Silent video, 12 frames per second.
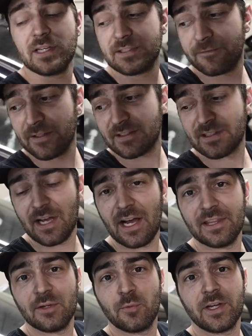because if it's
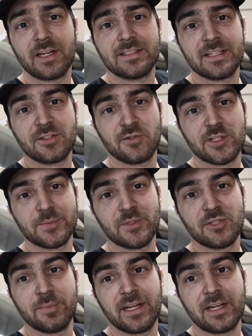not, then we gotta take the
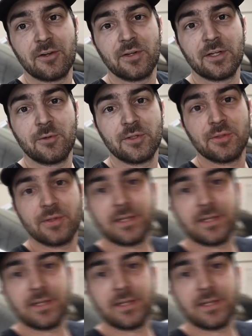transmission back out and I don't wanna do